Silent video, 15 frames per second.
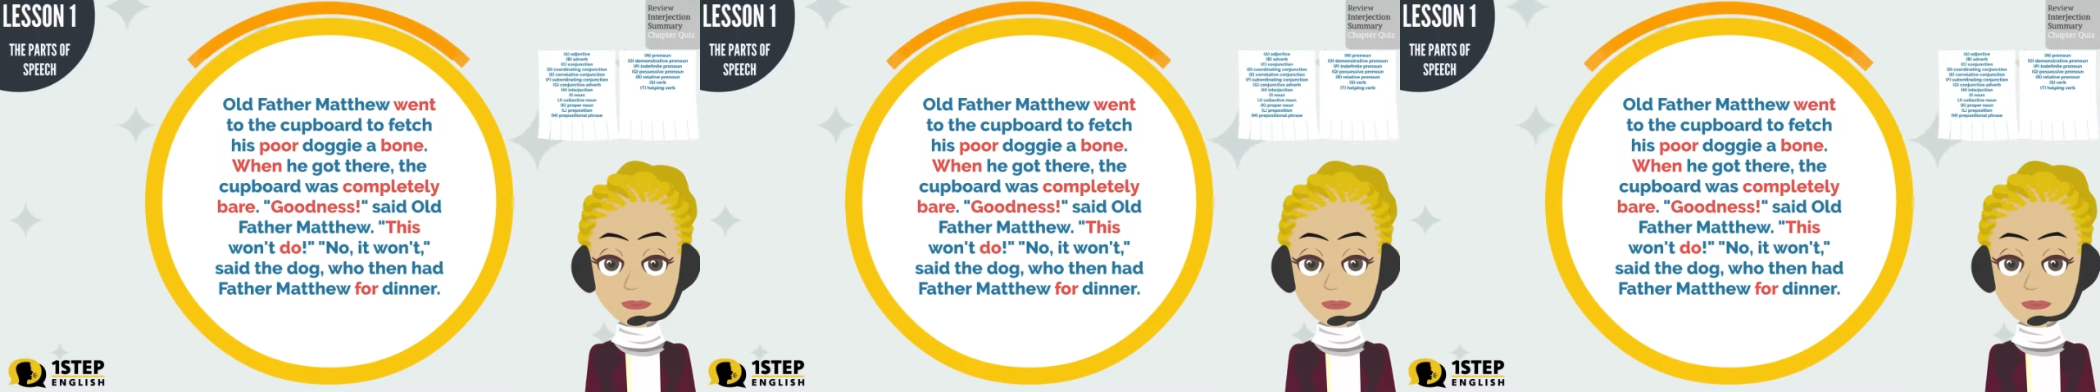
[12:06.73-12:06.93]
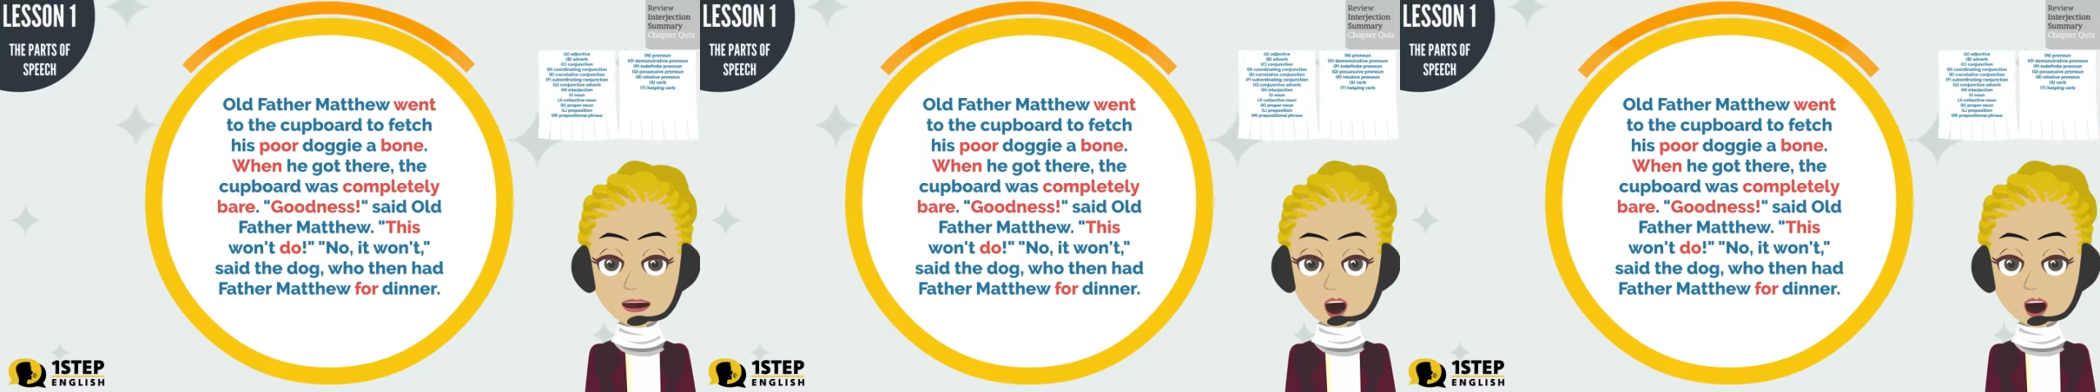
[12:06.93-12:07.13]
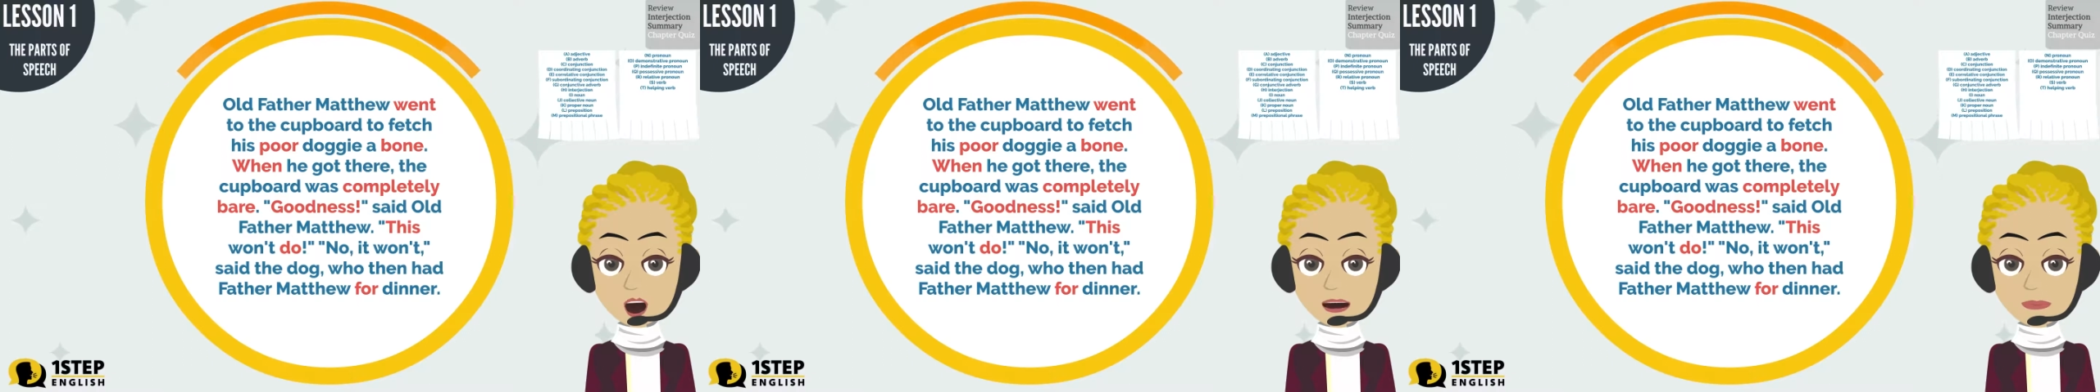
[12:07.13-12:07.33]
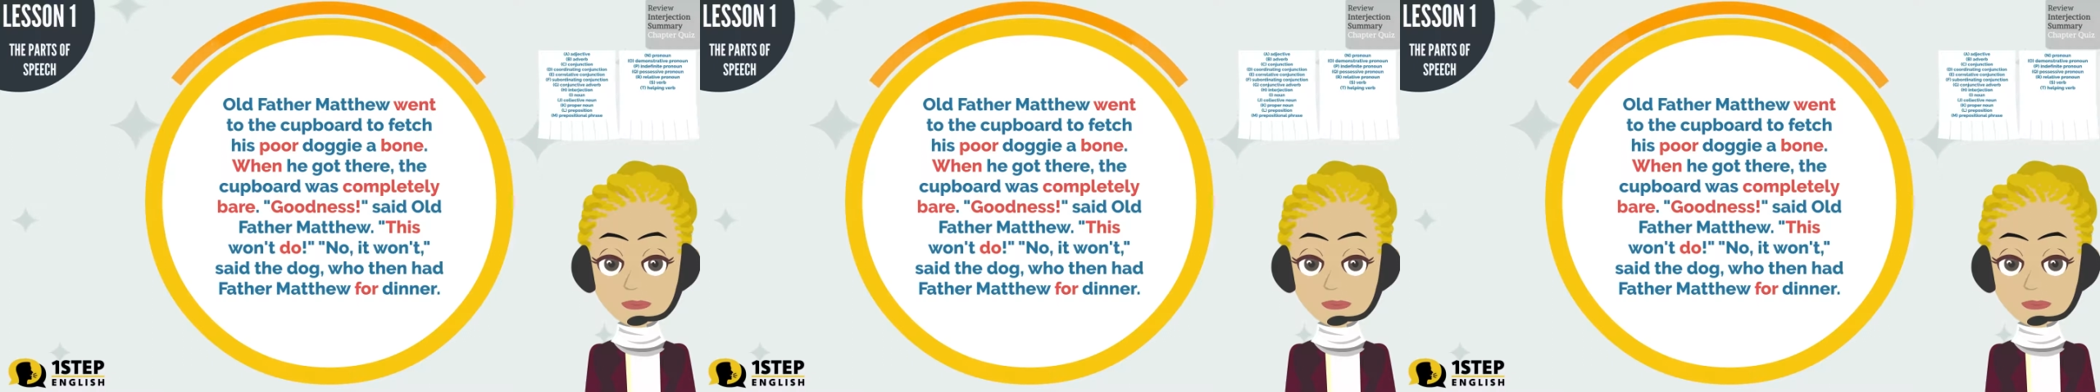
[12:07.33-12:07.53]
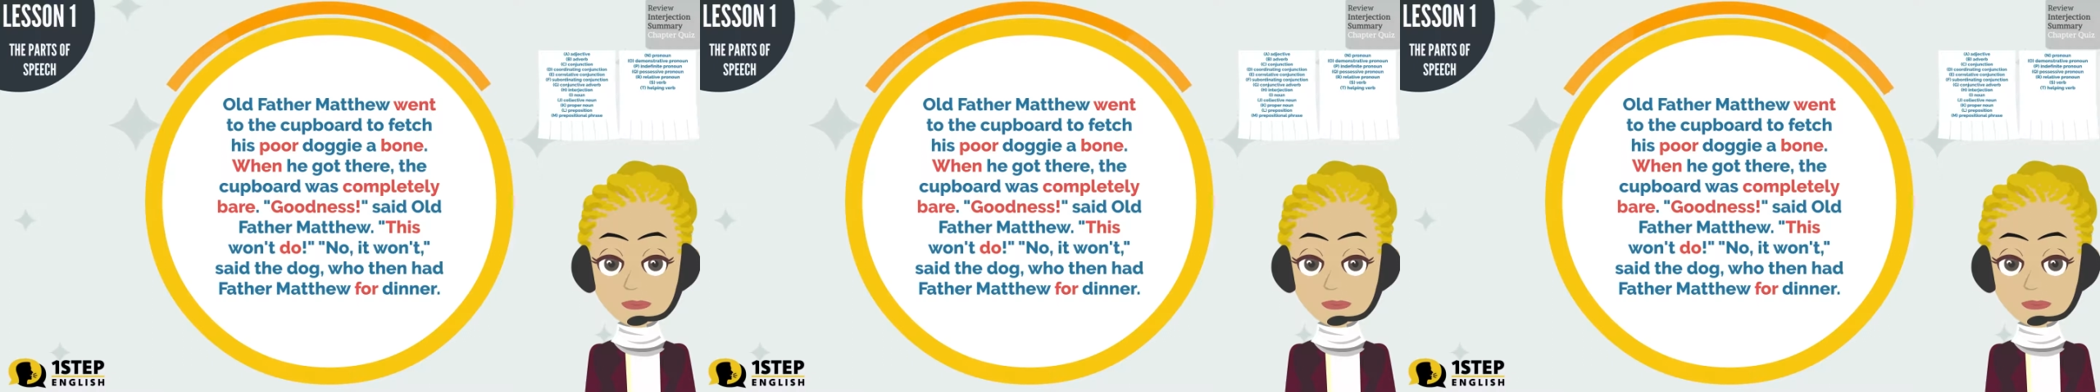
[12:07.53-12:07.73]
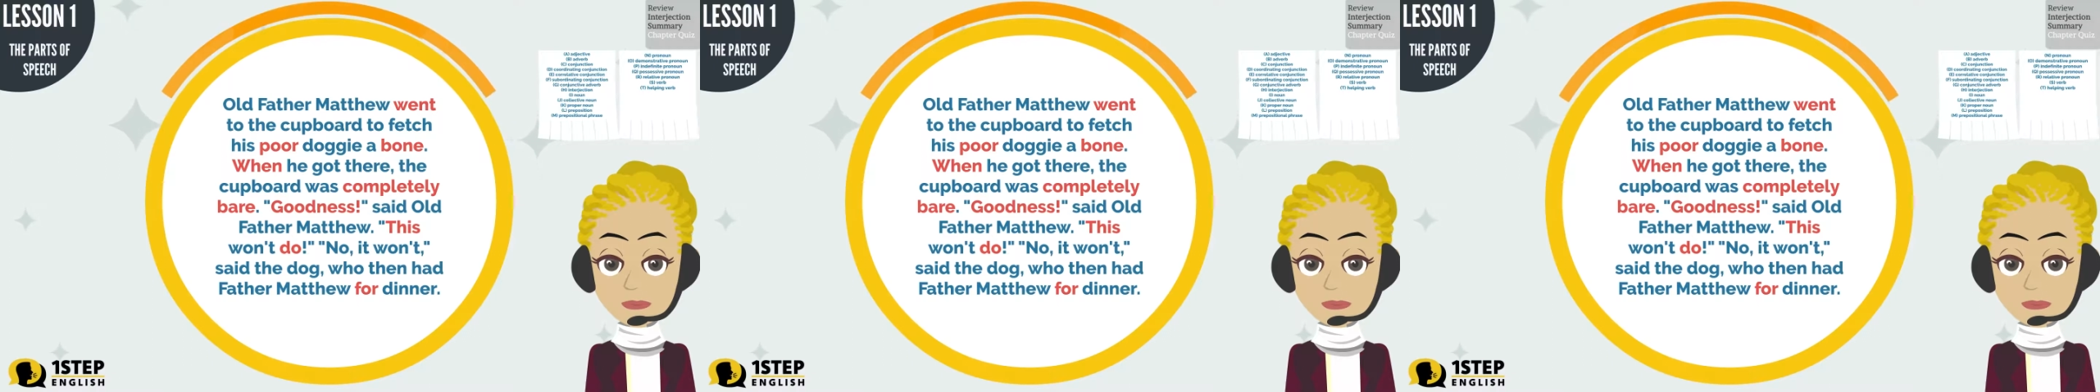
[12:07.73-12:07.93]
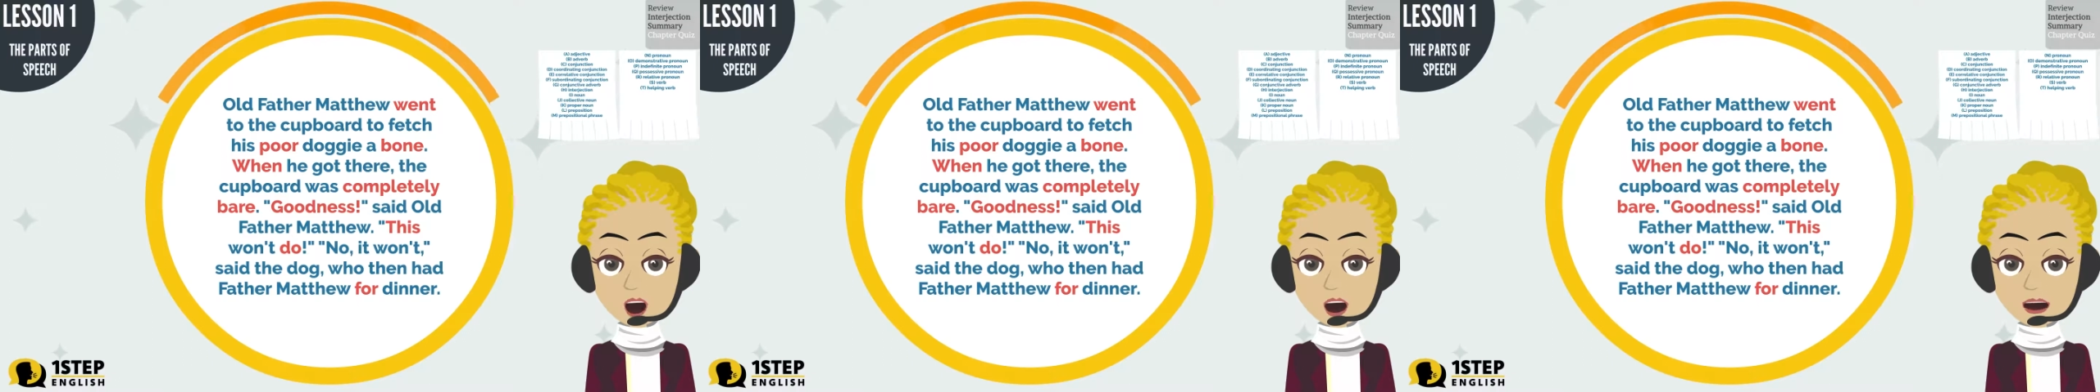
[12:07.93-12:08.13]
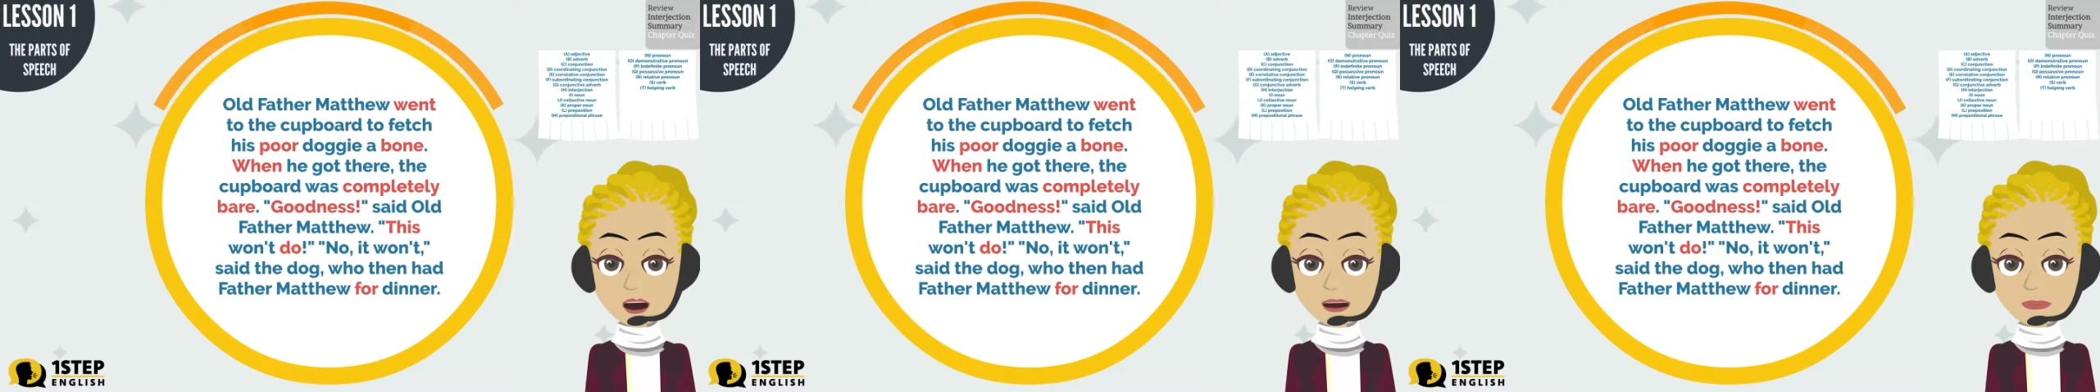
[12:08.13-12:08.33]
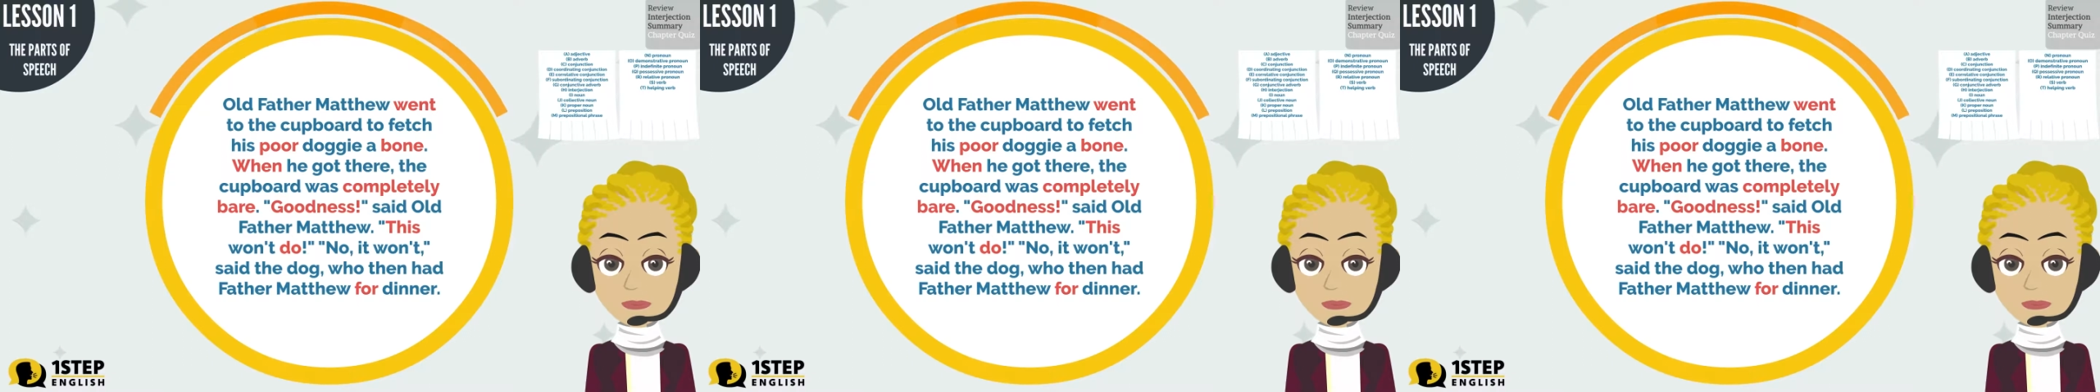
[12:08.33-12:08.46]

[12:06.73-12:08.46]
2. Poor.